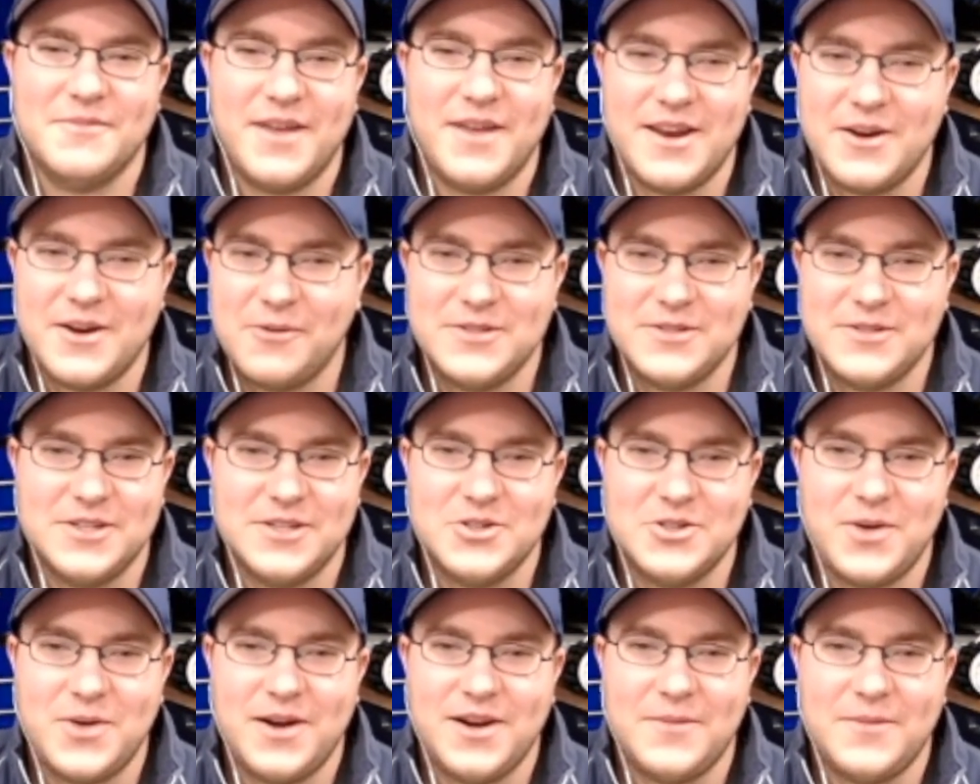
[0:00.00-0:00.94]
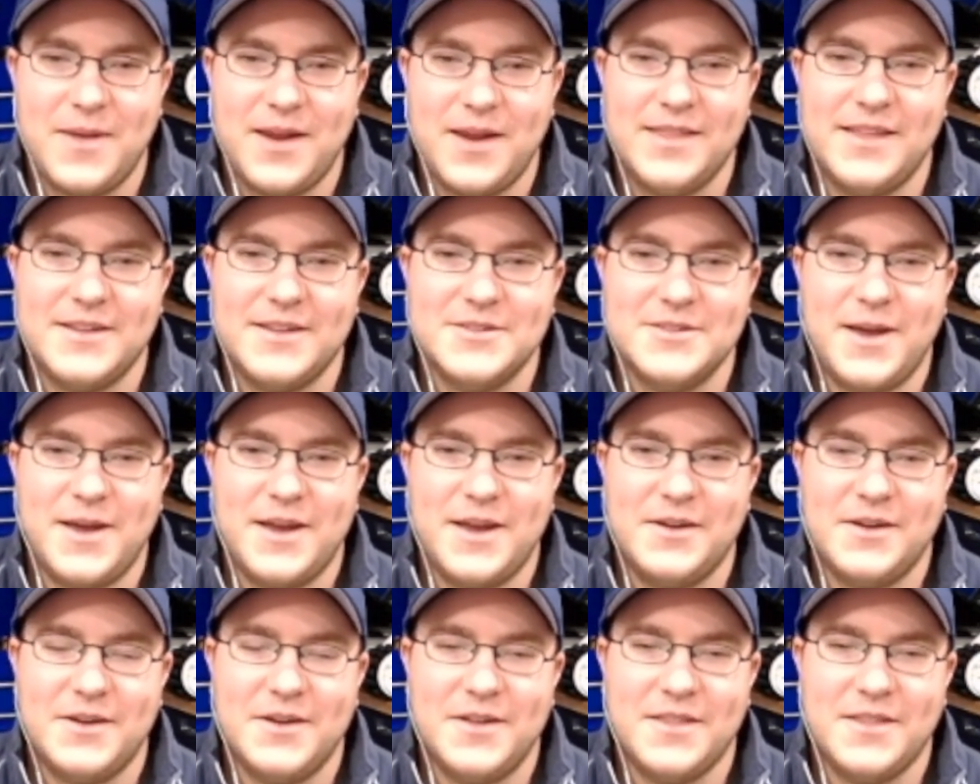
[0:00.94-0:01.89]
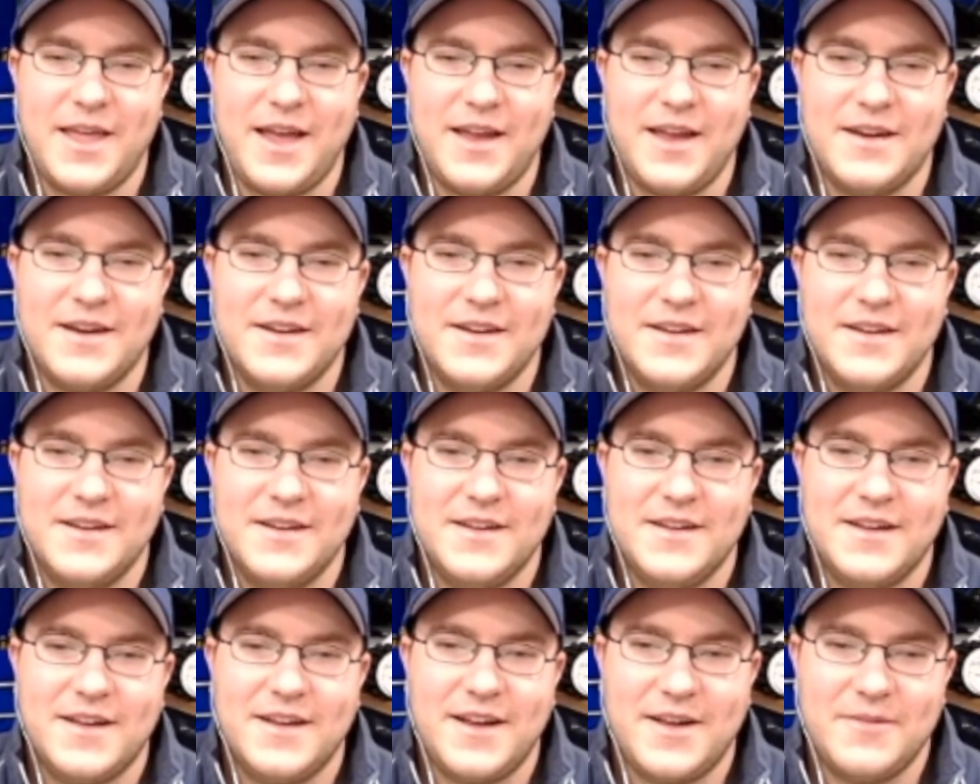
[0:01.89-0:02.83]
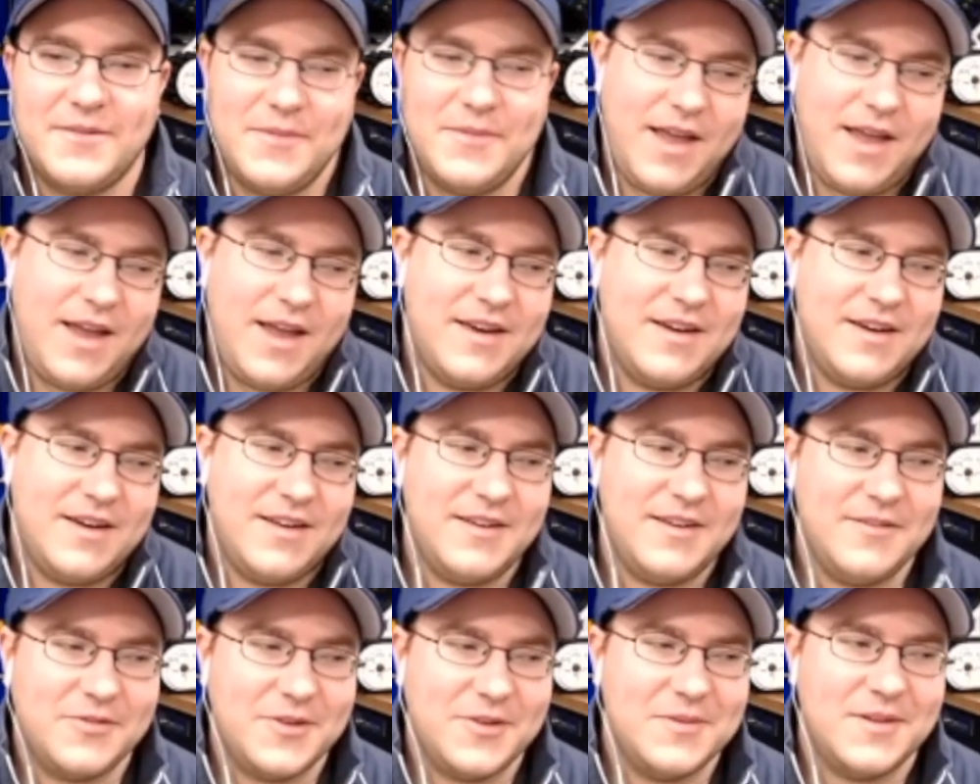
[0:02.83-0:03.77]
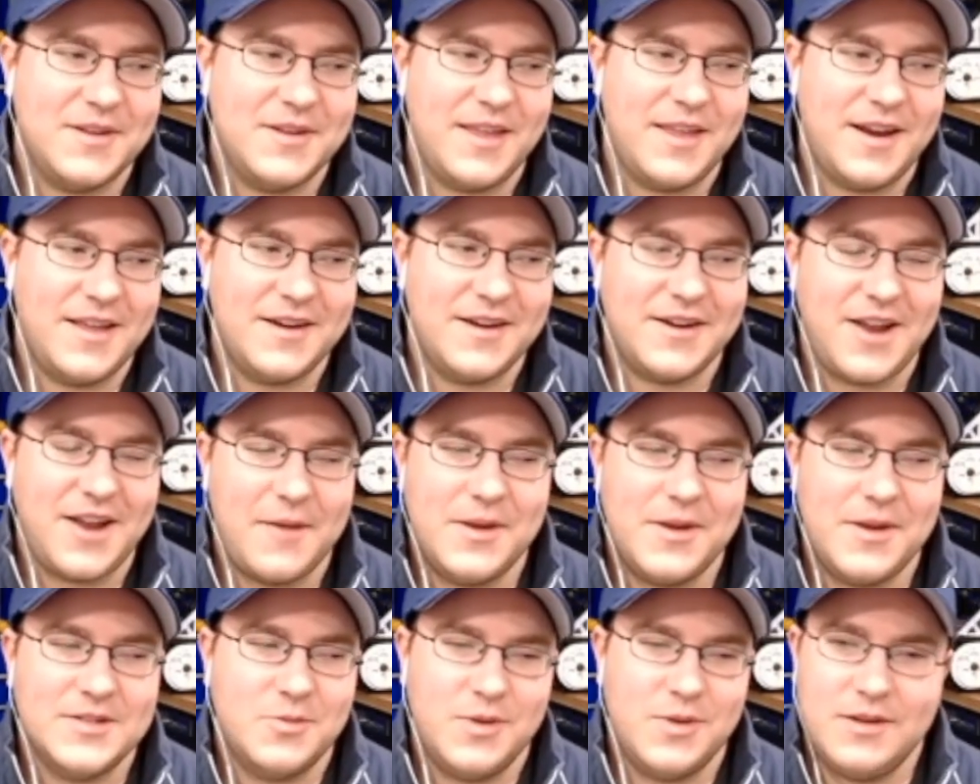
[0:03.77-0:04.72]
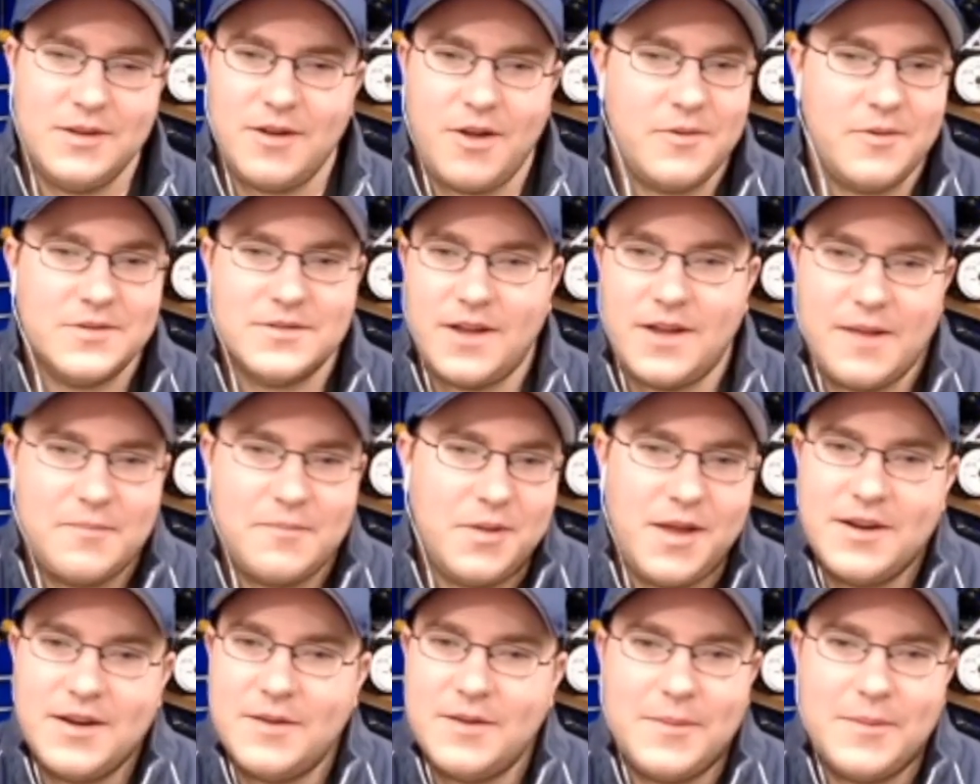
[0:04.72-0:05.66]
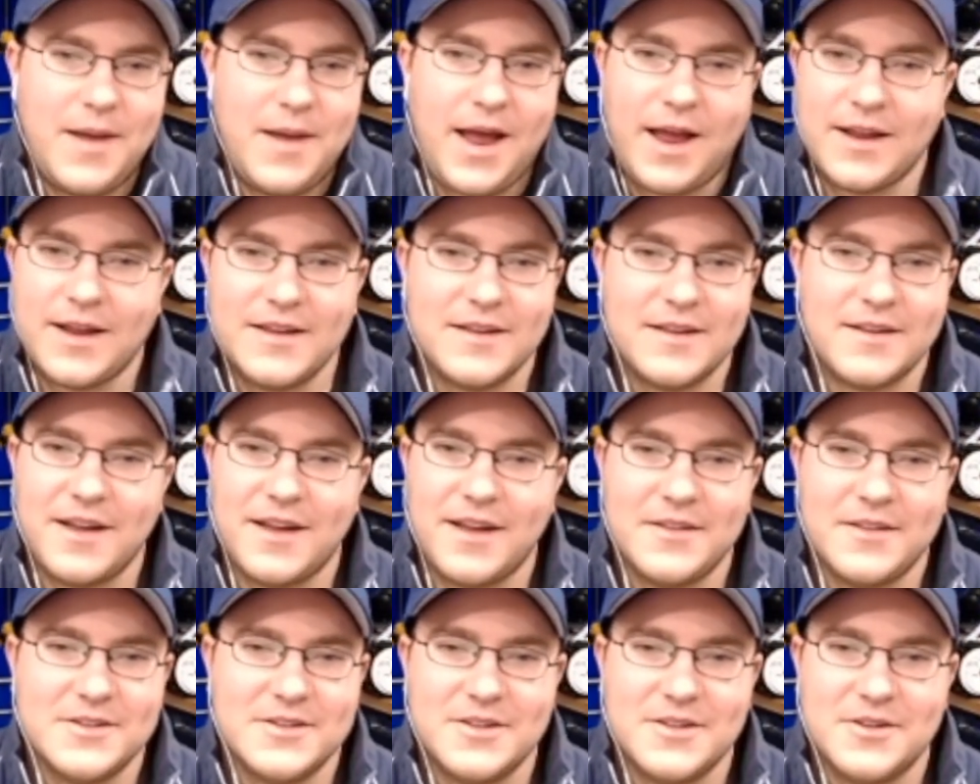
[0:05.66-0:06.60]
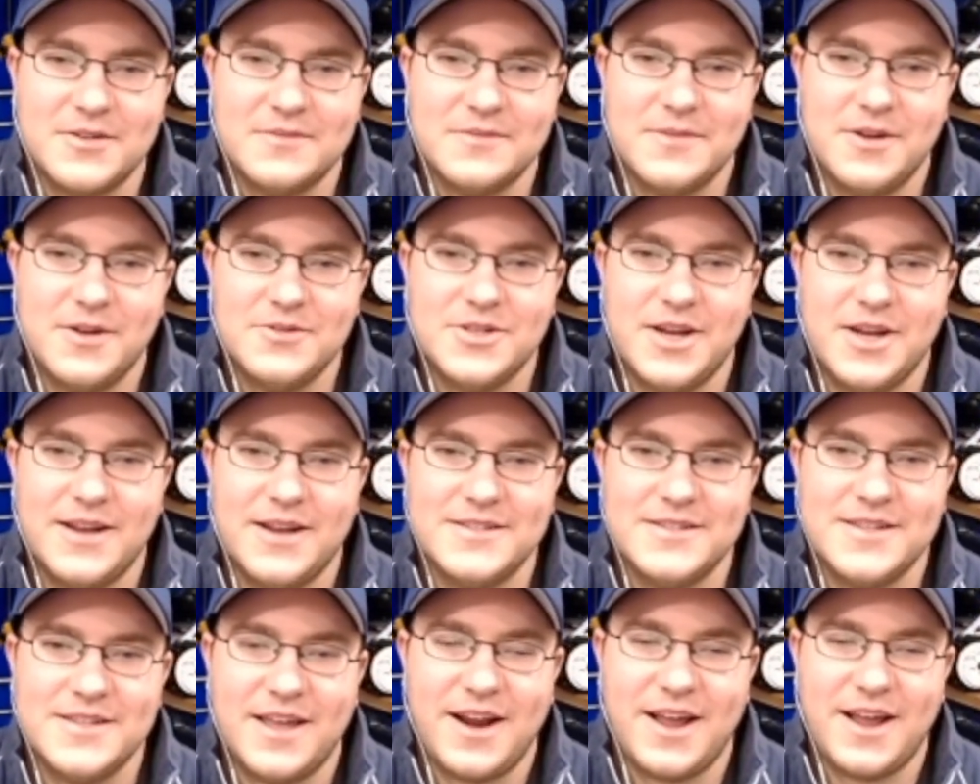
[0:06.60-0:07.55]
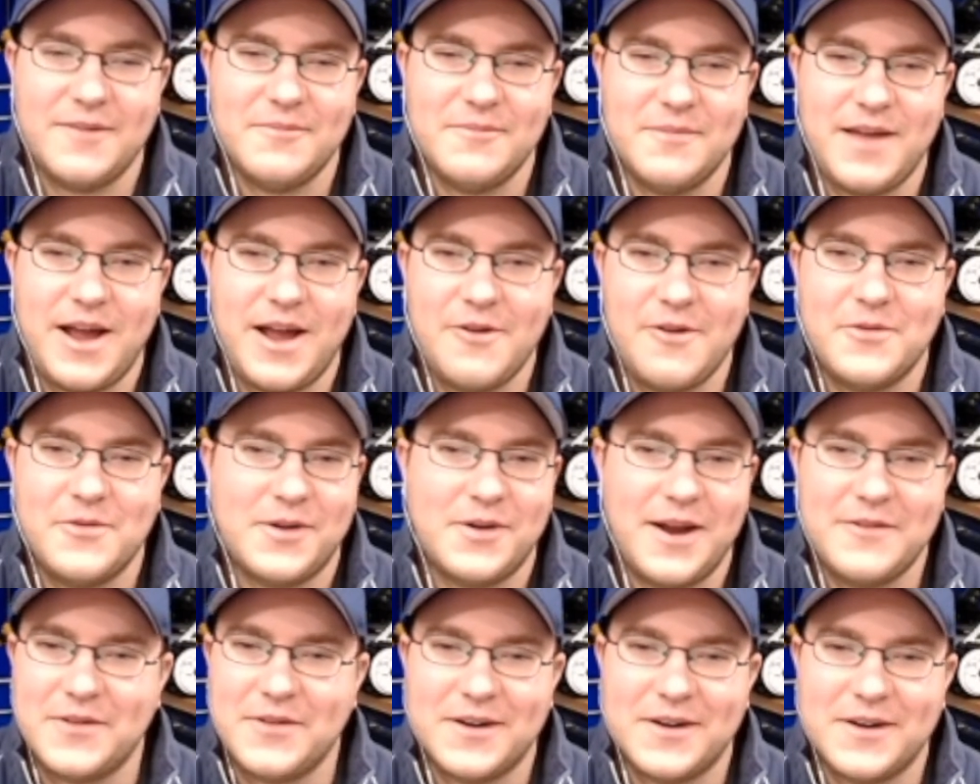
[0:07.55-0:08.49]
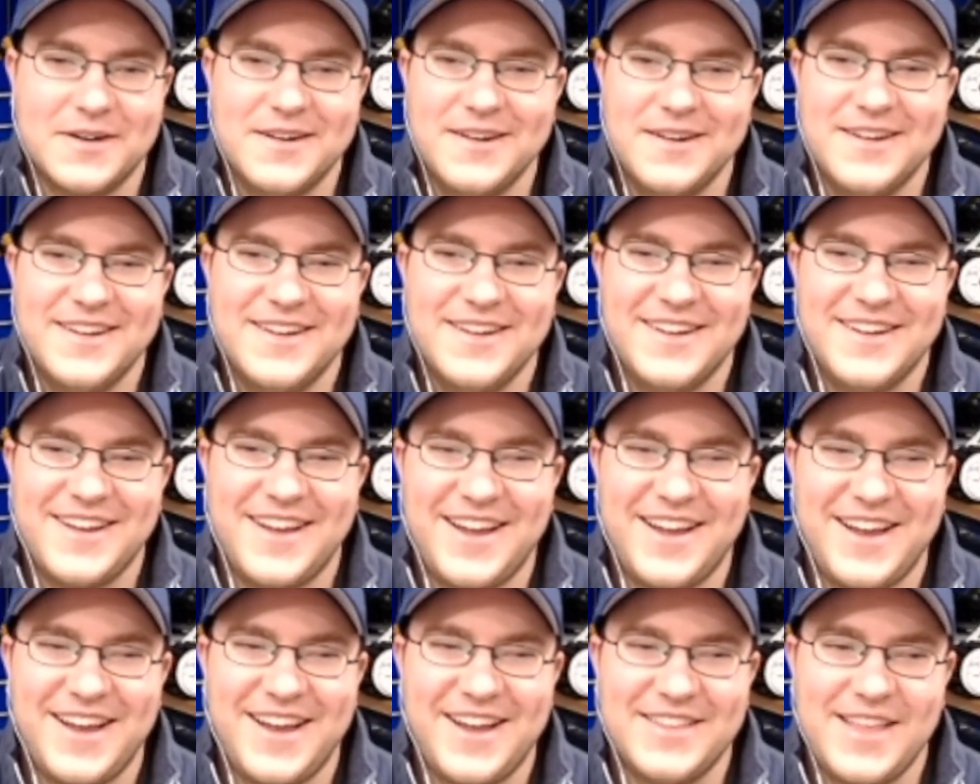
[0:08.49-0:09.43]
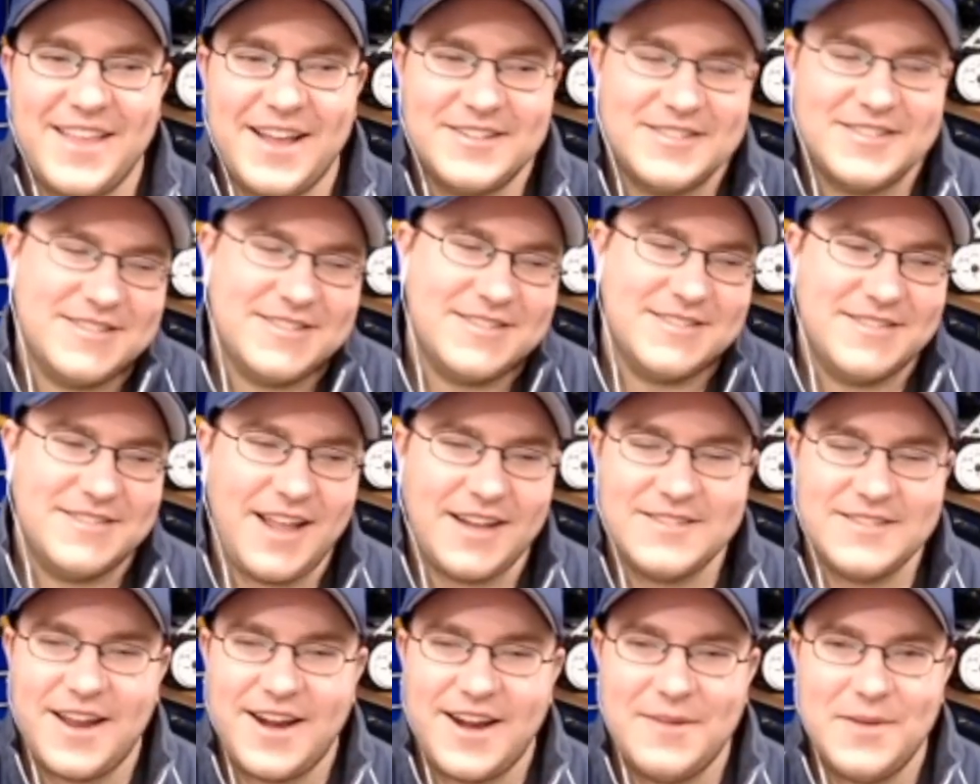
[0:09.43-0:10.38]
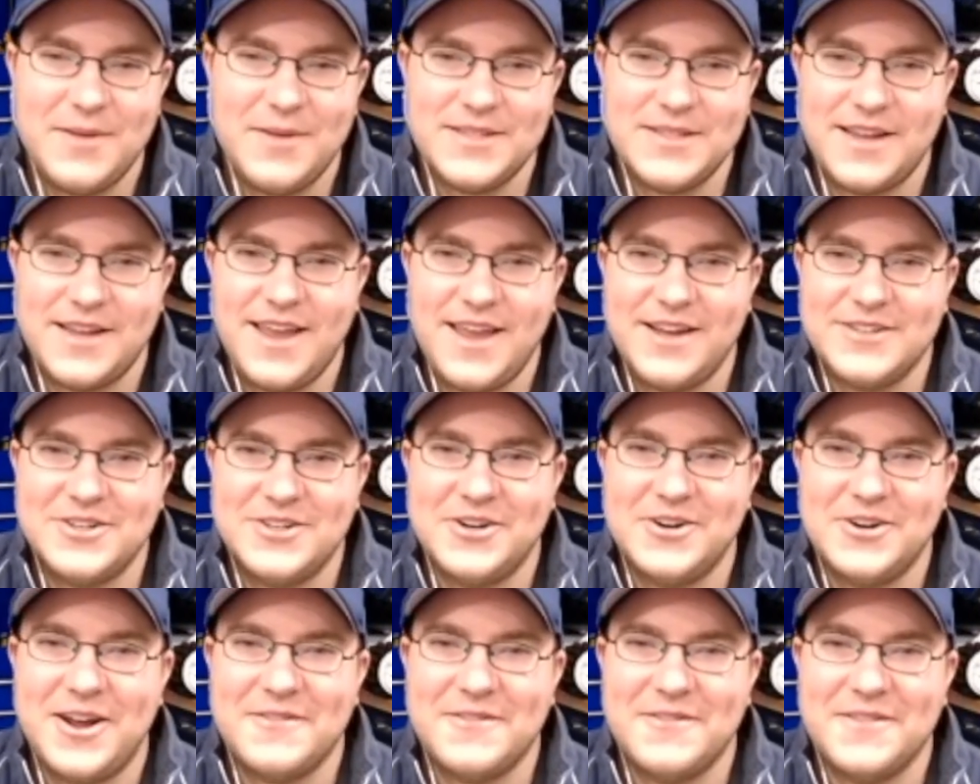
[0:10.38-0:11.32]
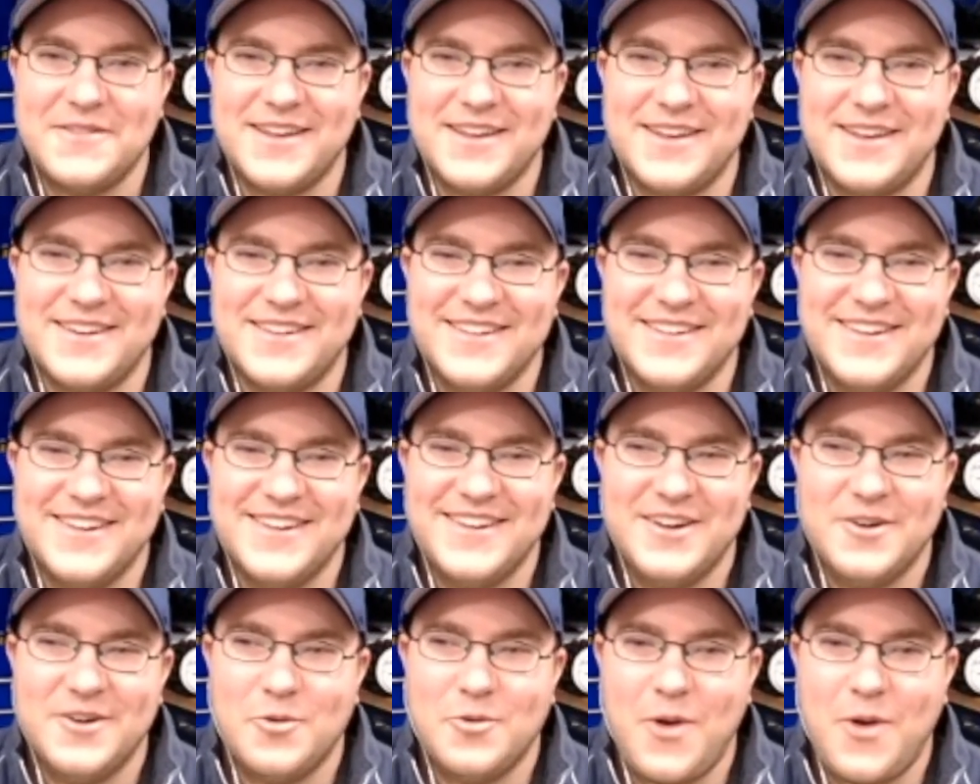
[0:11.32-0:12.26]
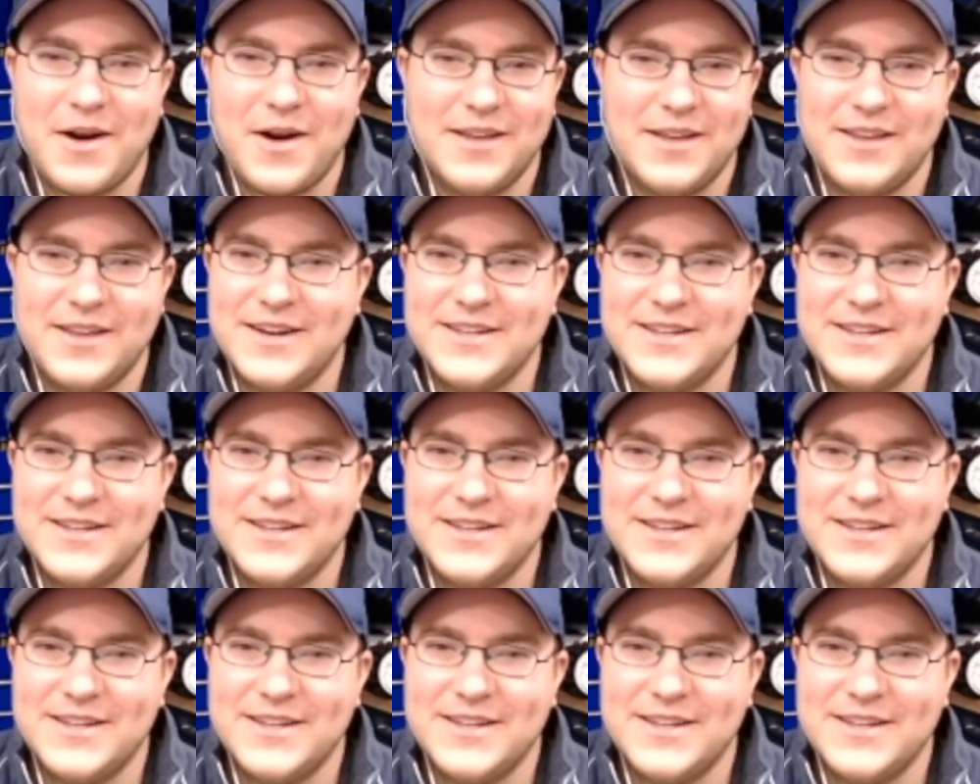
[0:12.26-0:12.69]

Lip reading: getting resituated and making things better and all that. And to that other comment is I plan to be back. There's no chance that I'm out forever. That's not in me because I can't turn off the wanting